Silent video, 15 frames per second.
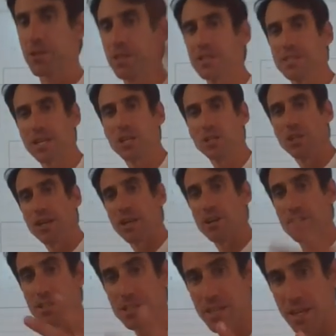let's take a look at our
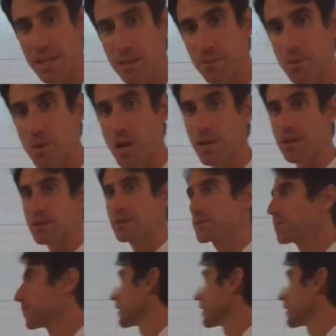second product.